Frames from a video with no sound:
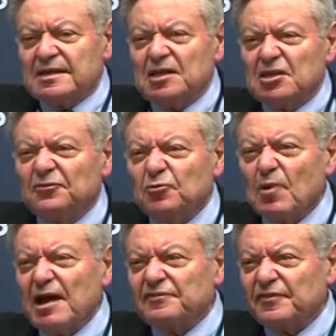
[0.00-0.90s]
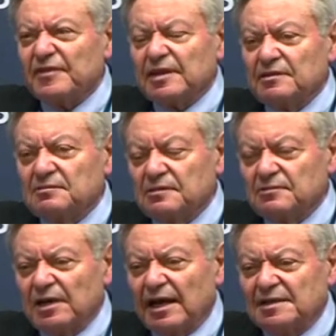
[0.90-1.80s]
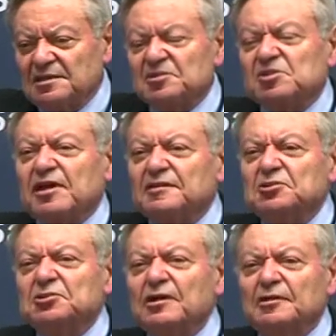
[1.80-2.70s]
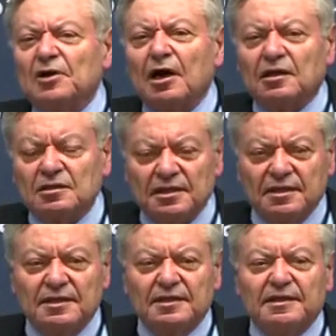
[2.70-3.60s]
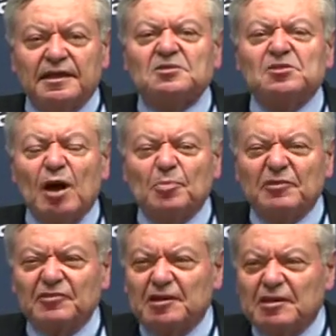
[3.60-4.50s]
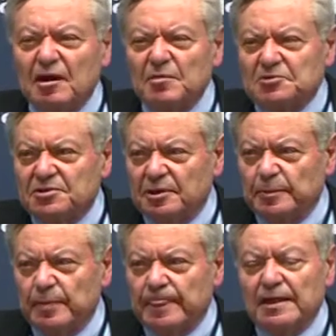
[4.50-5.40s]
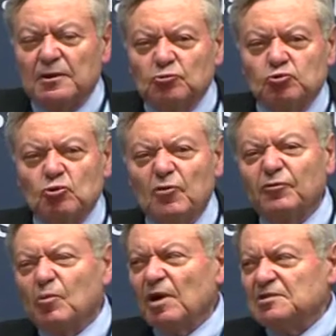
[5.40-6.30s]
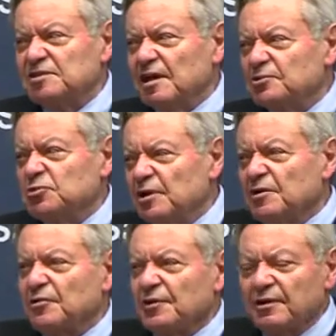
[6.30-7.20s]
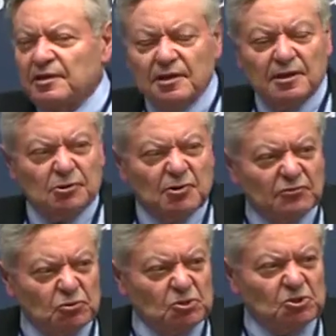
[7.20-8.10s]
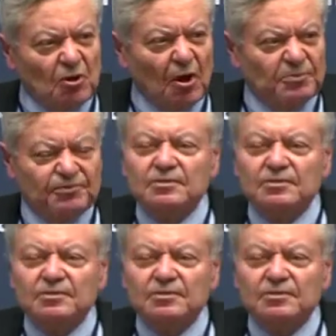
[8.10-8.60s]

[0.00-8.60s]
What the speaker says: If you have, as is traditionally done, a stop every kilometer, to go from one side to another, you have to stop